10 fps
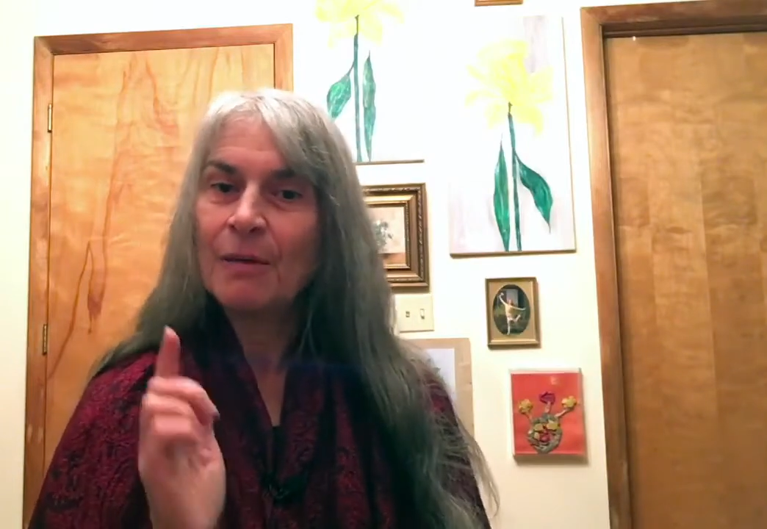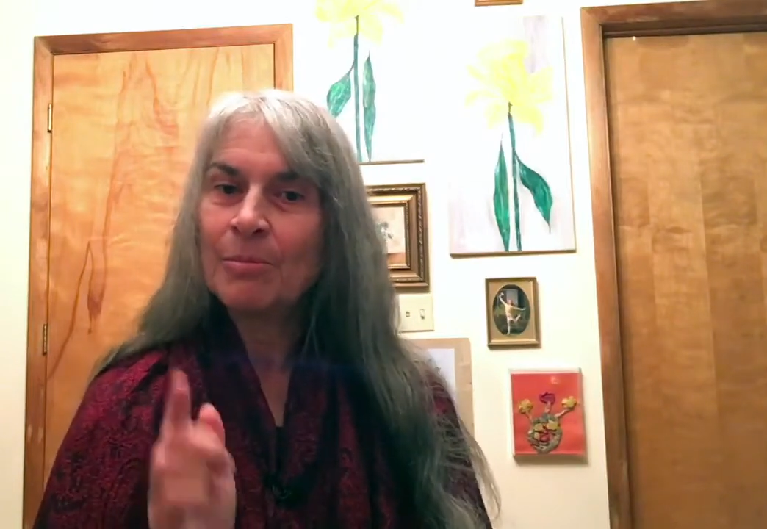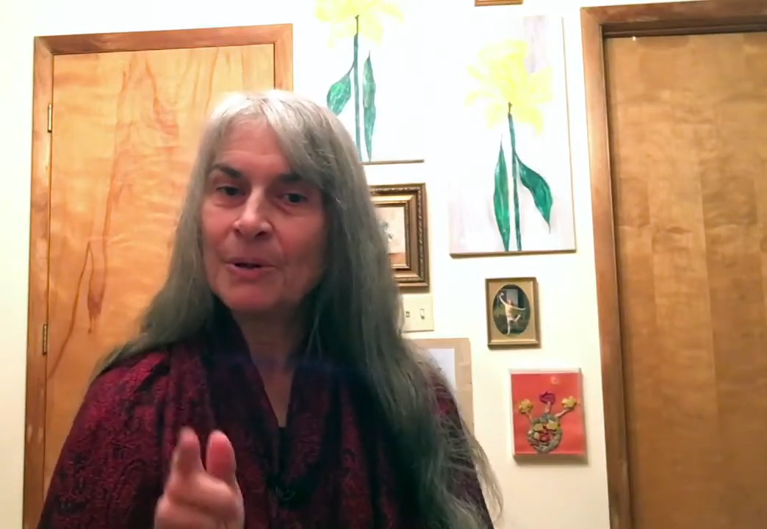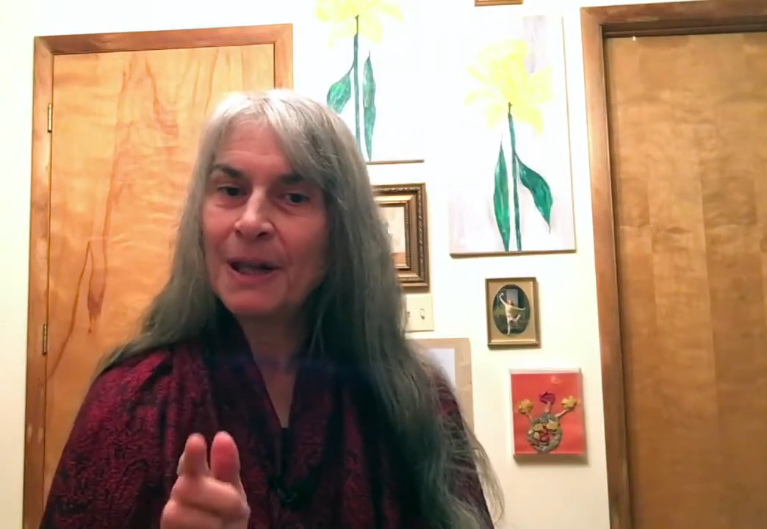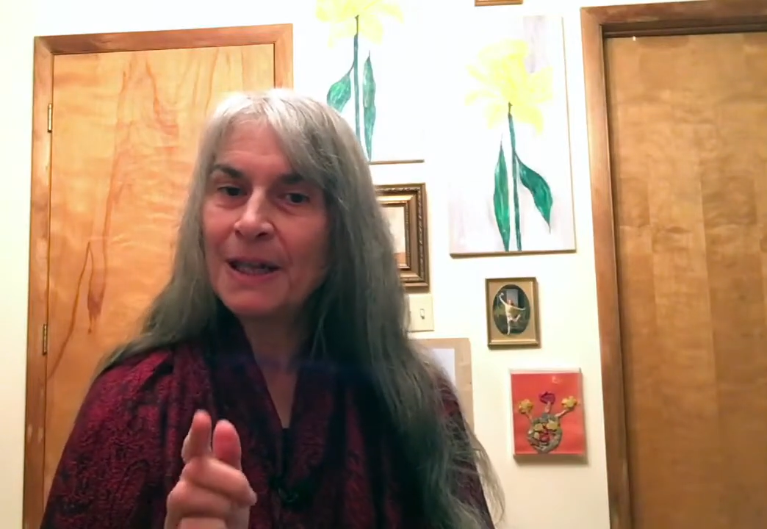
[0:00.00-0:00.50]

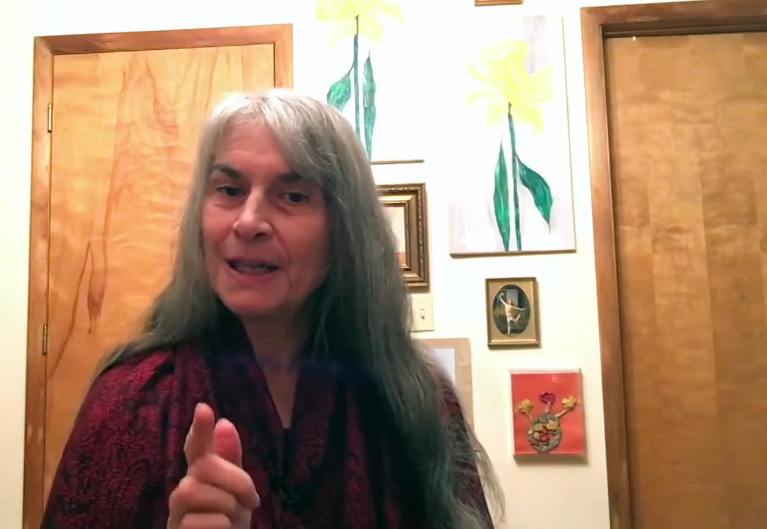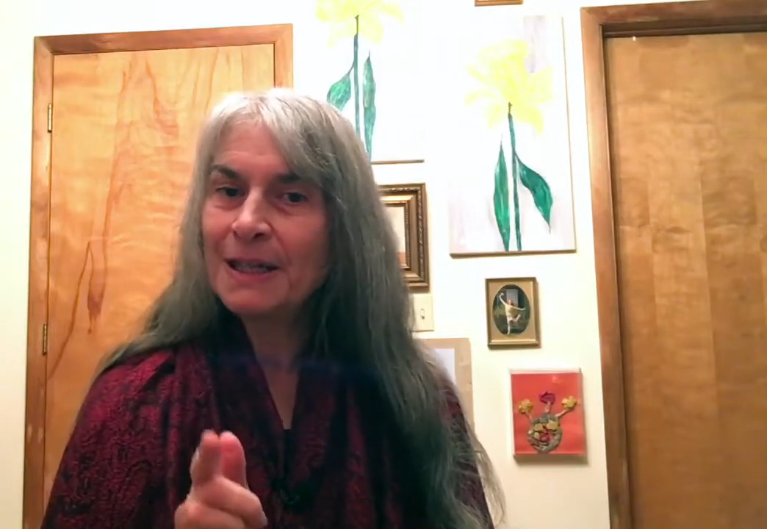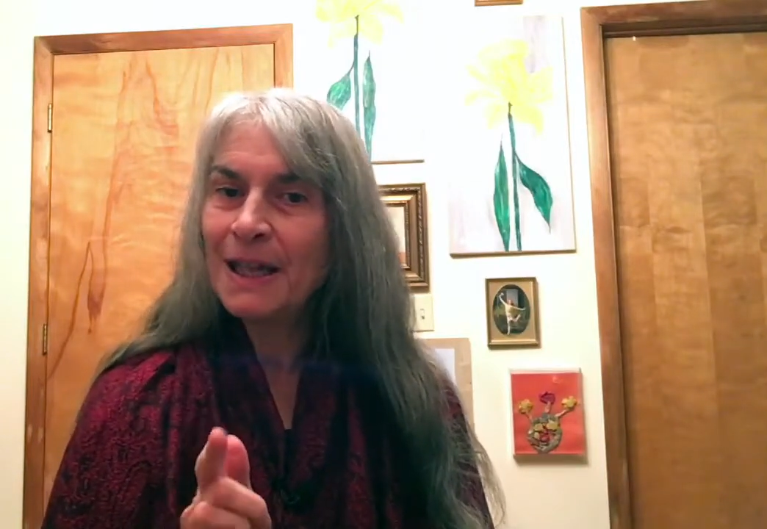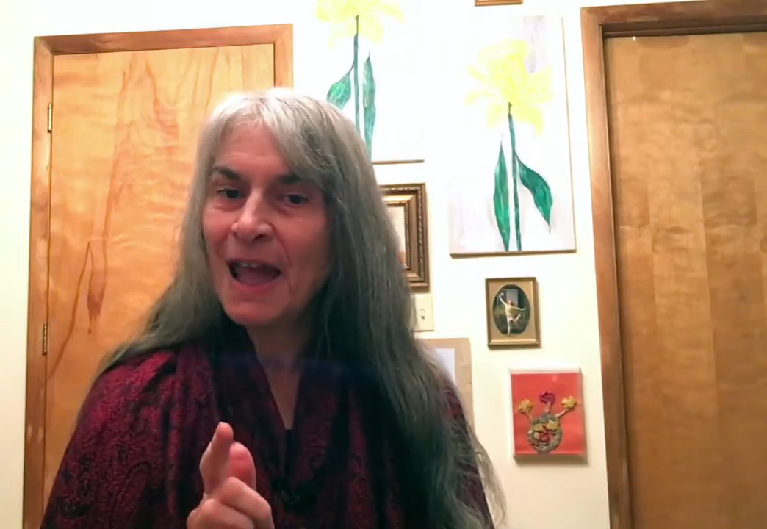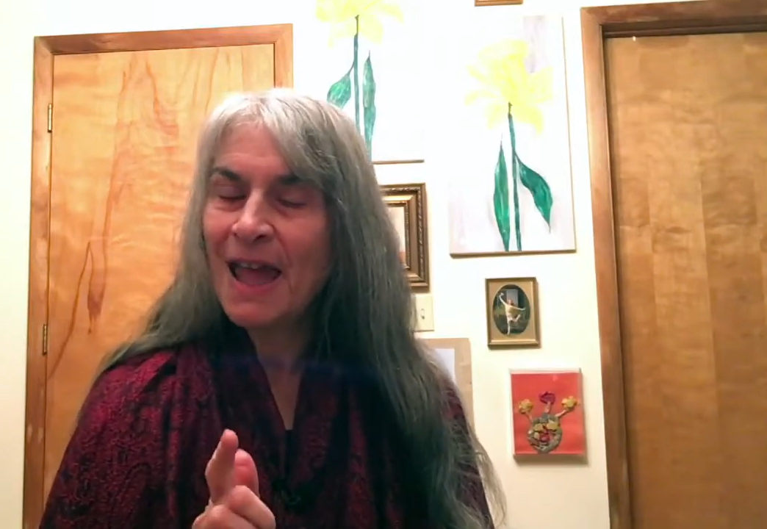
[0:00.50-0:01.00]
but I
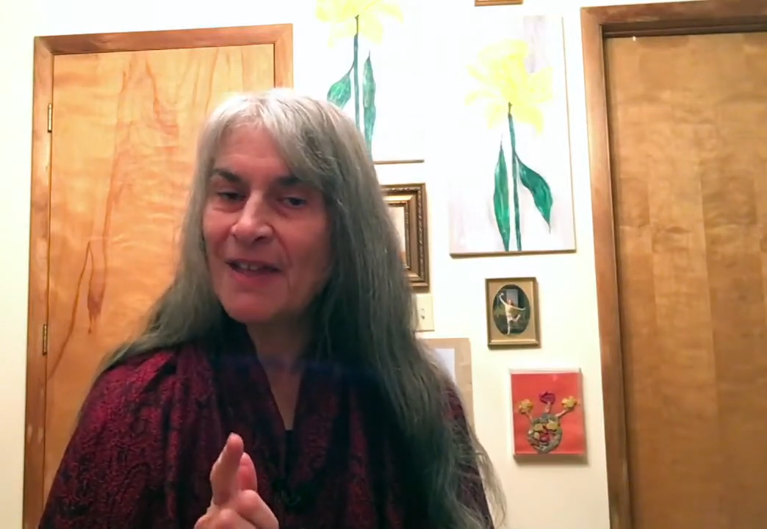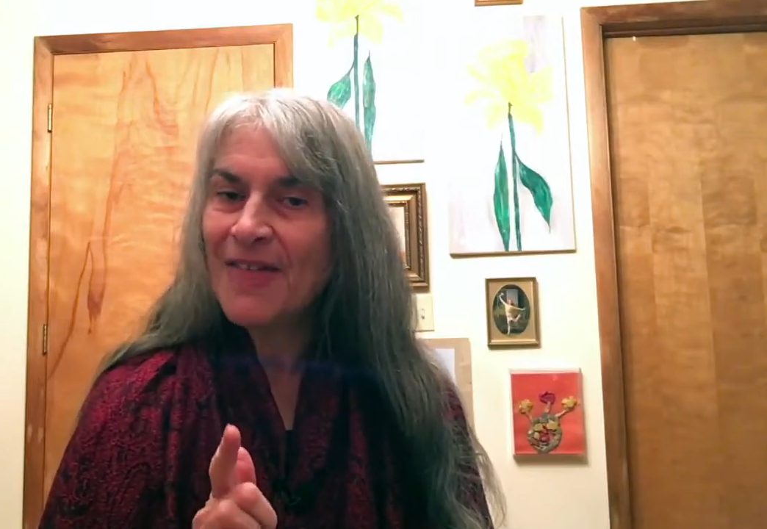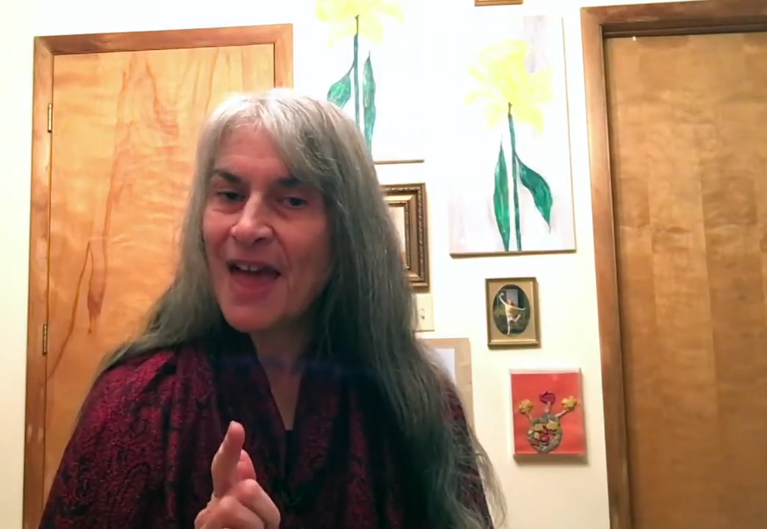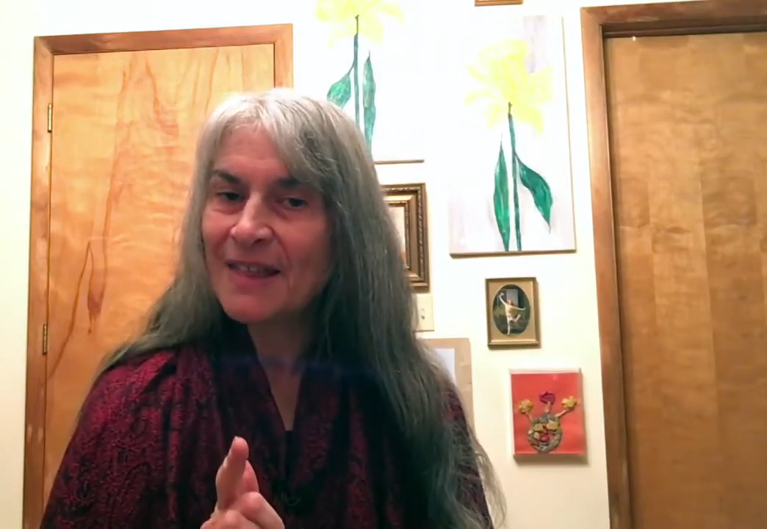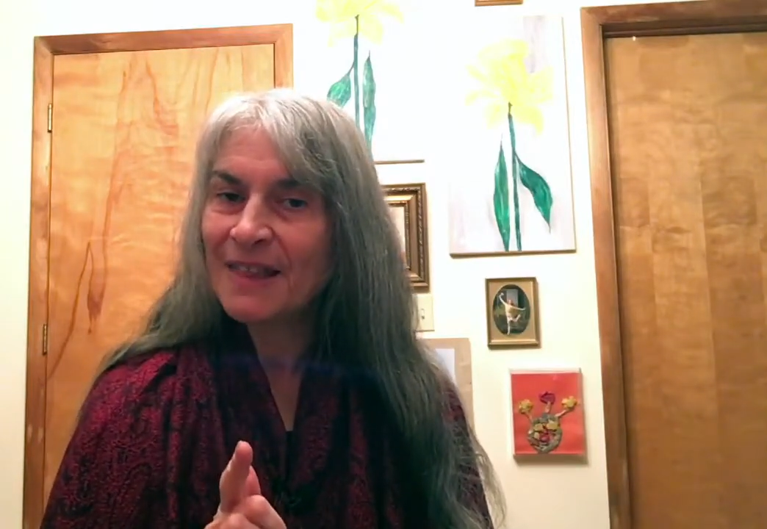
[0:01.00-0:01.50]
didn't add that